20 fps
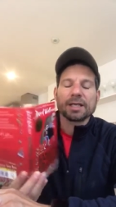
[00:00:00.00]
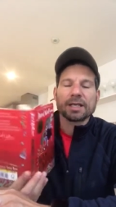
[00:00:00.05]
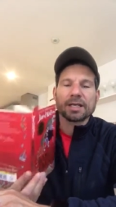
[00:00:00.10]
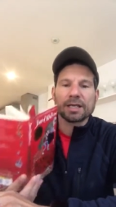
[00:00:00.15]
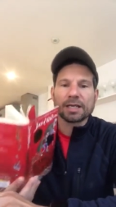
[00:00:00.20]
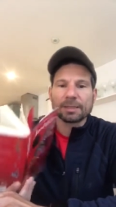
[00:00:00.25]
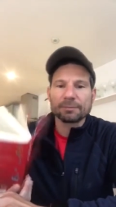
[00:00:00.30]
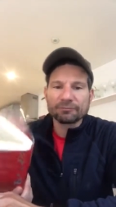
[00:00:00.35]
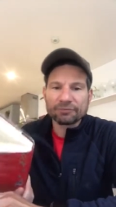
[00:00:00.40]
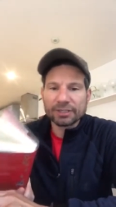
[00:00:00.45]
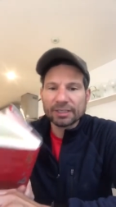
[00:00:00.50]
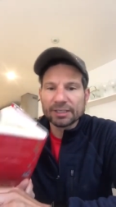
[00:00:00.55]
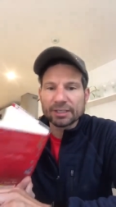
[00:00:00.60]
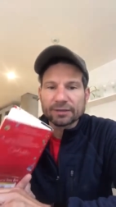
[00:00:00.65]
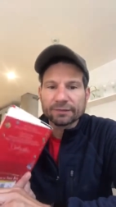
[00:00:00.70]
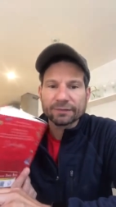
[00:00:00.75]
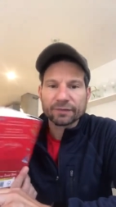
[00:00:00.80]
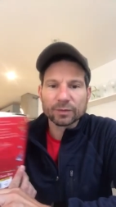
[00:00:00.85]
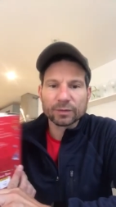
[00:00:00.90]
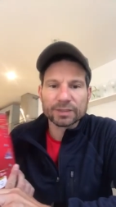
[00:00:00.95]
I'm really
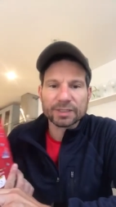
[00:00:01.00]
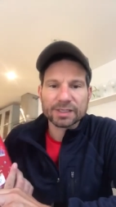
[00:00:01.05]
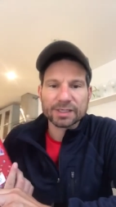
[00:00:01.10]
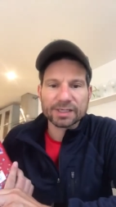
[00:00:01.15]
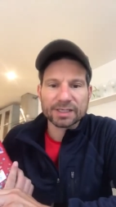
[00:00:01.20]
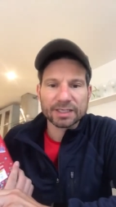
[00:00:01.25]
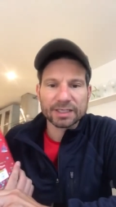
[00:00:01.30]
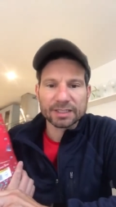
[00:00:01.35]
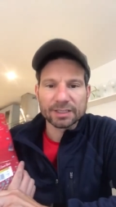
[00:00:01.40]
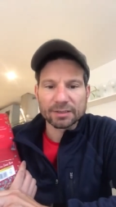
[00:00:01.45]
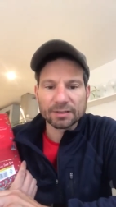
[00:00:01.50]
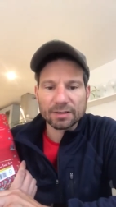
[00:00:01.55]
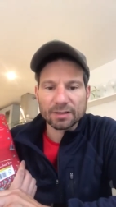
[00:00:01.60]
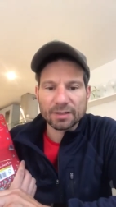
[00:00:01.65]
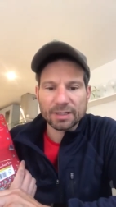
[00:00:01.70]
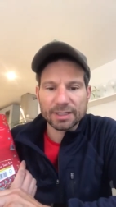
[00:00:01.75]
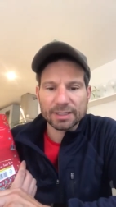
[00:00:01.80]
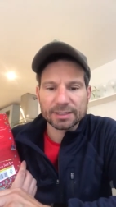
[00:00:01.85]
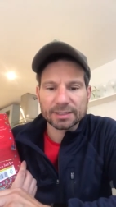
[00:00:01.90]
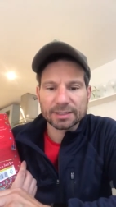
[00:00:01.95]
looking forward to seeing you
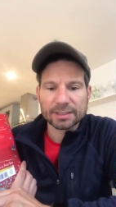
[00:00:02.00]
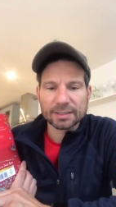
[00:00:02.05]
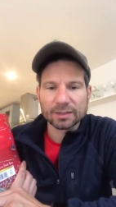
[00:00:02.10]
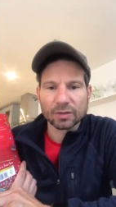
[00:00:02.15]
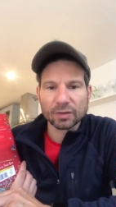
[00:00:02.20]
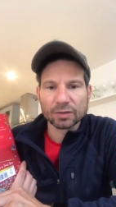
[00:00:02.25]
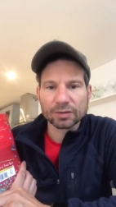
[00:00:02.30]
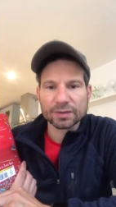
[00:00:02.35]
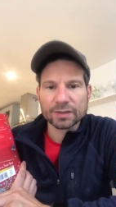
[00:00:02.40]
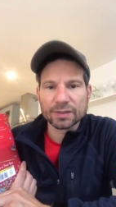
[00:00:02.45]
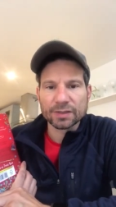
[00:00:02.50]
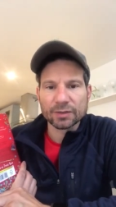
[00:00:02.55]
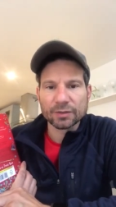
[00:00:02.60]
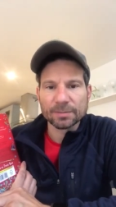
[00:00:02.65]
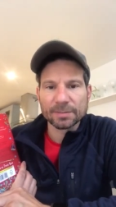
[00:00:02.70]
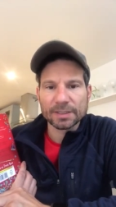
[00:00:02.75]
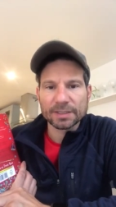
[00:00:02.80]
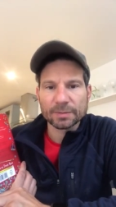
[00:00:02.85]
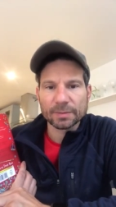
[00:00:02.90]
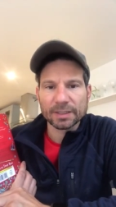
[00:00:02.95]
guys on Zoom
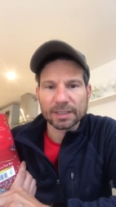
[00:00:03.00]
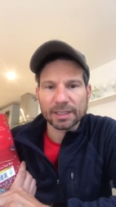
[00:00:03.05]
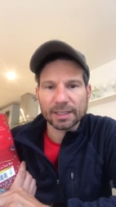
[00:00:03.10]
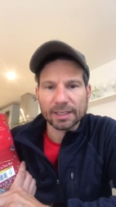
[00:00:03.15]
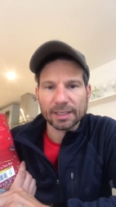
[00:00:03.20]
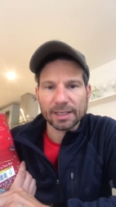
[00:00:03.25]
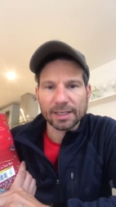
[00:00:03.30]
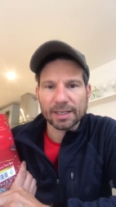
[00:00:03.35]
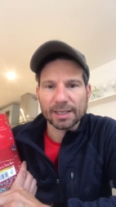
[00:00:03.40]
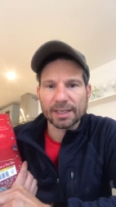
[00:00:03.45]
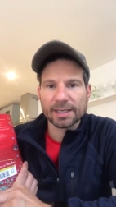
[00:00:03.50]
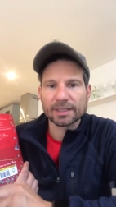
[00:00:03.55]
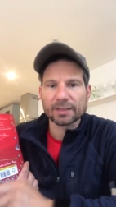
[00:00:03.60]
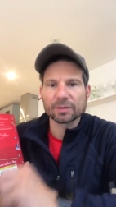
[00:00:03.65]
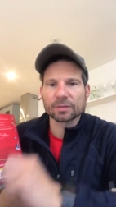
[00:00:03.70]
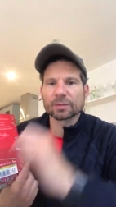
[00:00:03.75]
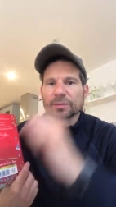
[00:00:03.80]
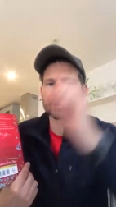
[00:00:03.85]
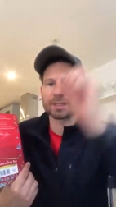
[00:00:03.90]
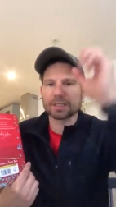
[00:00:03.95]
this week and
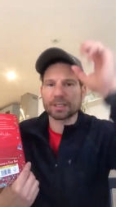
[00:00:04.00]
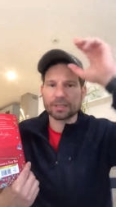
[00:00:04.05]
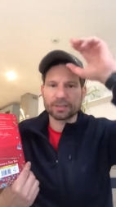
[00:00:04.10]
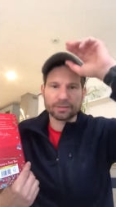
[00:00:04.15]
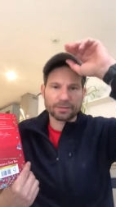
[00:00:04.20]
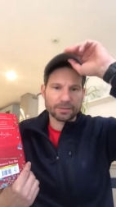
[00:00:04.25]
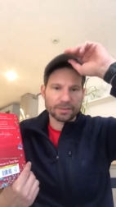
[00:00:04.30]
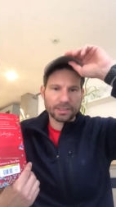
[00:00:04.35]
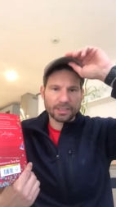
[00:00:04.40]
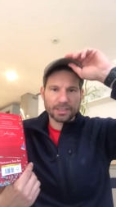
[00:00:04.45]
also